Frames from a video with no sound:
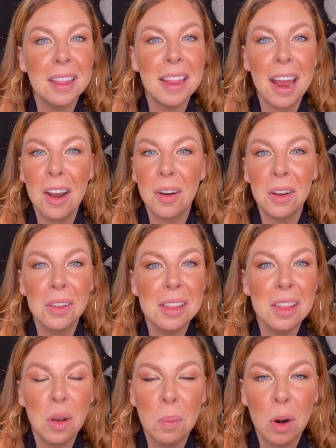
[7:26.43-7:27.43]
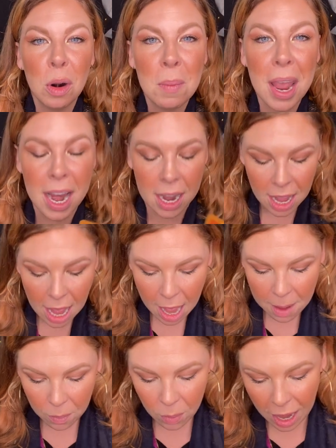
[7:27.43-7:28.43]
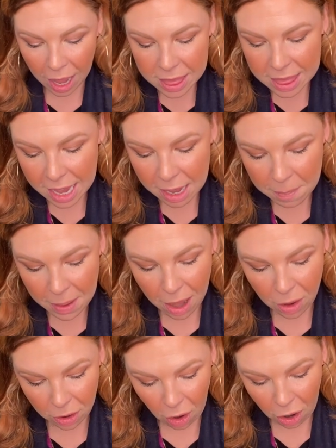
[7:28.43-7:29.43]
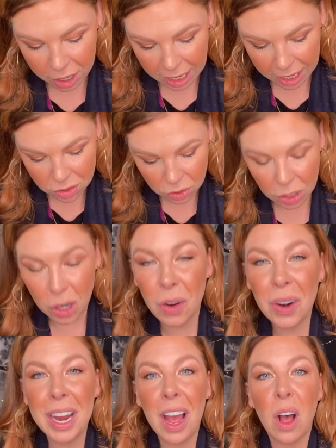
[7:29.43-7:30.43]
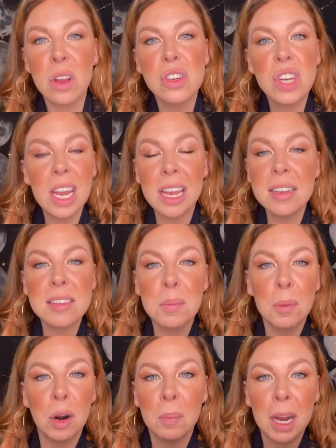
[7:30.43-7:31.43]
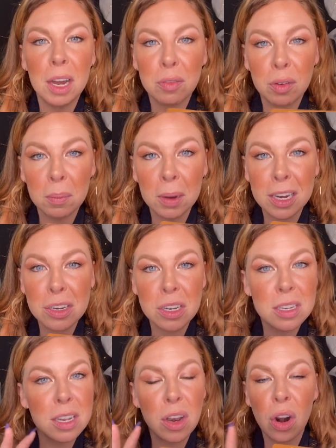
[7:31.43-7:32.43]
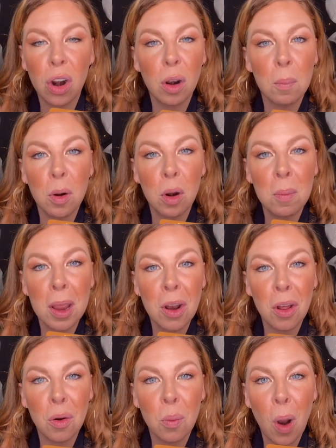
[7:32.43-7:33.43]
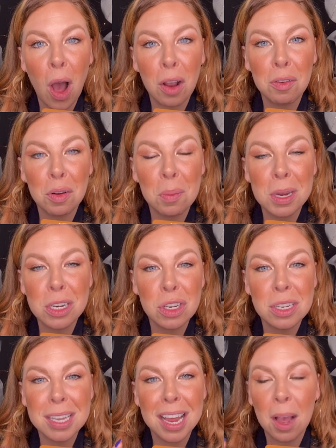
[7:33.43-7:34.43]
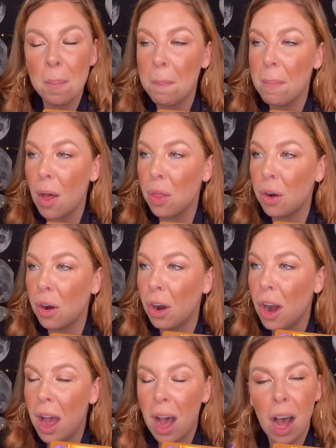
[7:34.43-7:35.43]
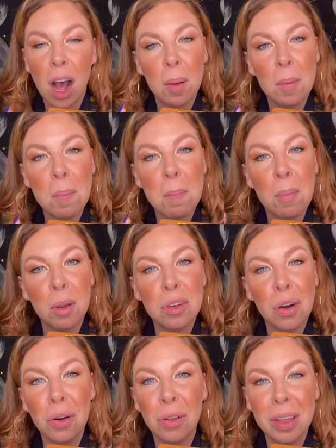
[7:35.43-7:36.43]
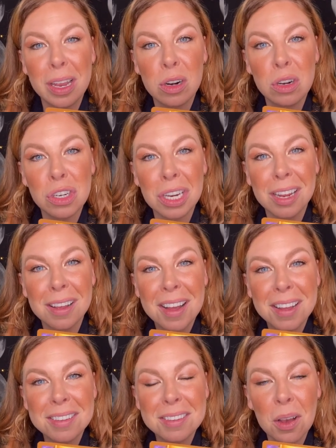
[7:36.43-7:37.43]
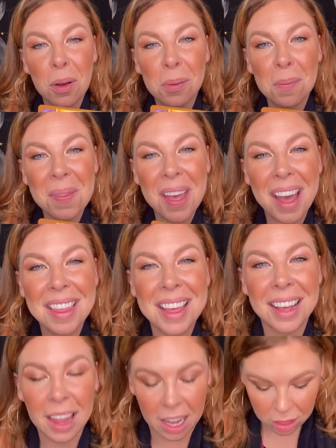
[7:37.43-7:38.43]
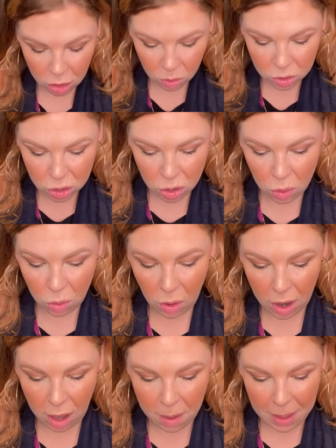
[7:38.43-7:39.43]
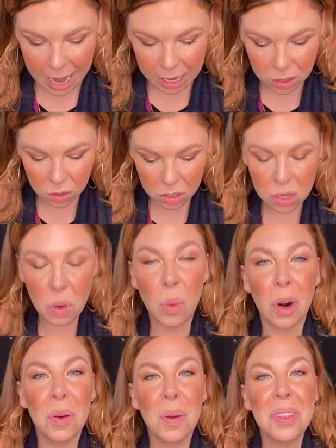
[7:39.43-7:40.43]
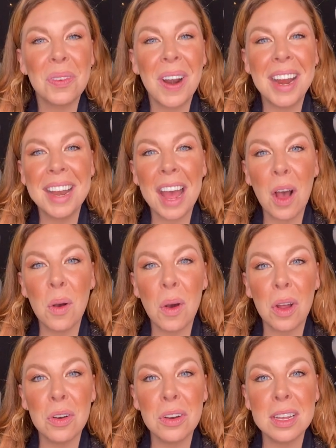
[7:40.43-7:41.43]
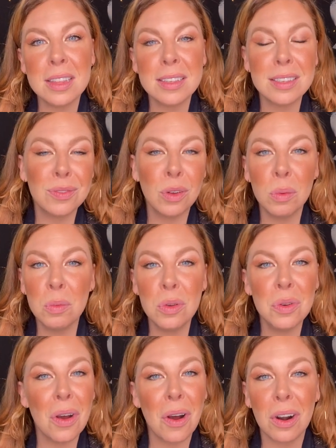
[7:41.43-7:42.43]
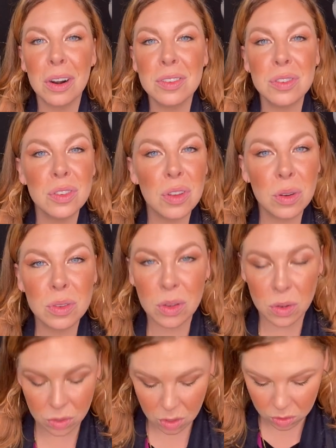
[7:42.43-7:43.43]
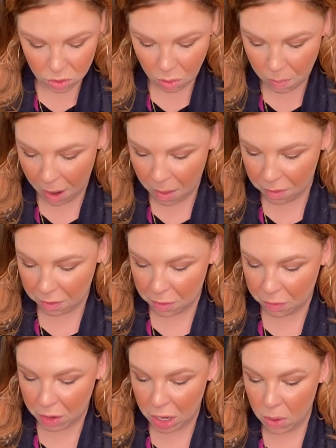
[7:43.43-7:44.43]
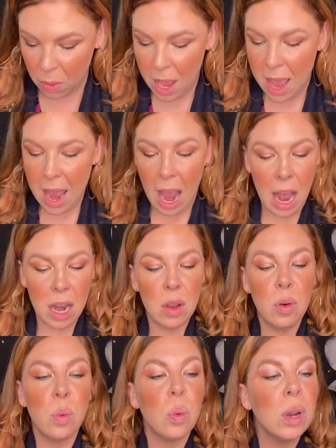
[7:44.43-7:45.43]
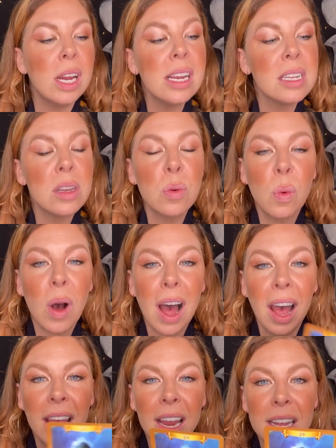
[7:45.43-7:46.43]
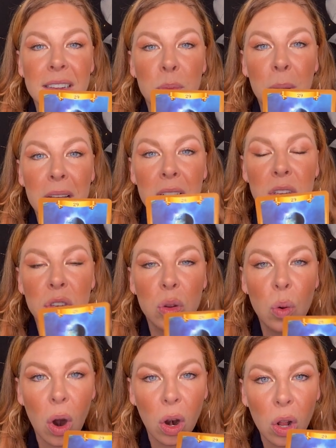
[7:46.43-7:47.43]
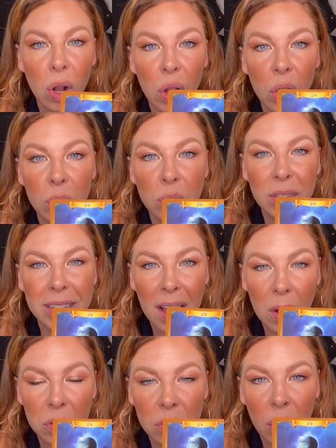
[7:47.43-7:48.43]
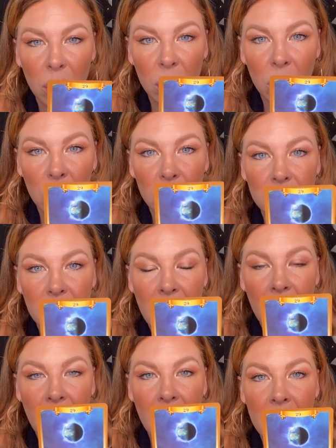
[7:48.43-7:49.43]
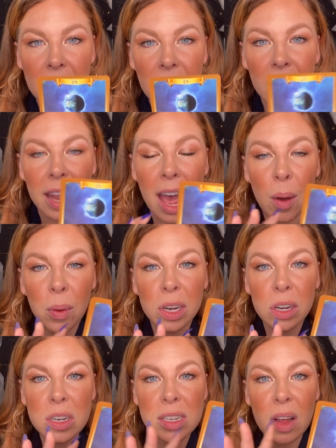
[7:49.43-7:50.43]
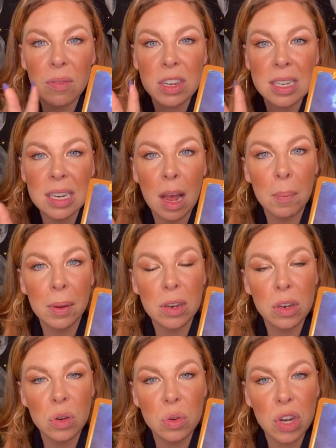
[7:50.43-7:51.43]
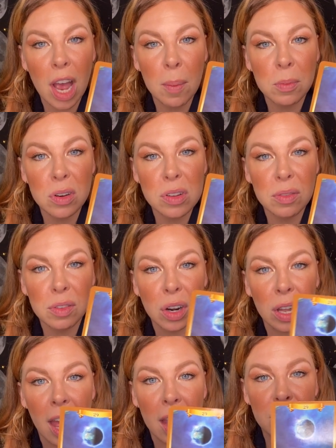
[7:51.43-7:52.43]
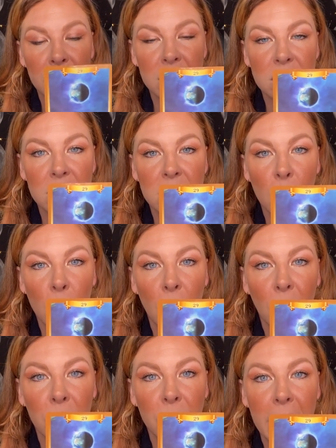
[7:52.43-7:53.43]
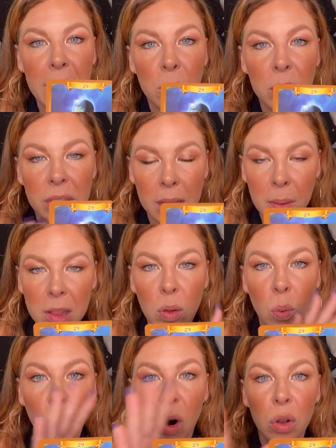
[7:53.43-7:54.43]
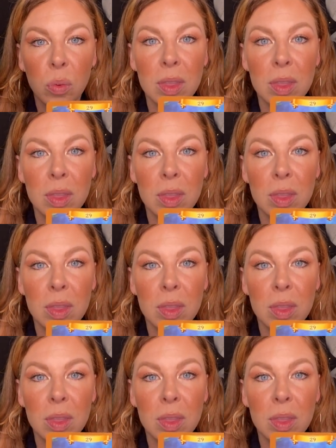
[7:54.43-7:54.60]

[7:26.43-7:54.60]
Ariel, the Little Mermaid. When I think about Archangel Uriel, she is a mermaid for me. She's a mermaid on a rock for me. She's like a mother, a maternal energy. So I think like those 2 angels to work with right now underneath this full moon are so powerful for you. And the reason why is because you are closing out circles and allowing yourself to step into new chapters of your life. This is the world, right? And when we think about the world, we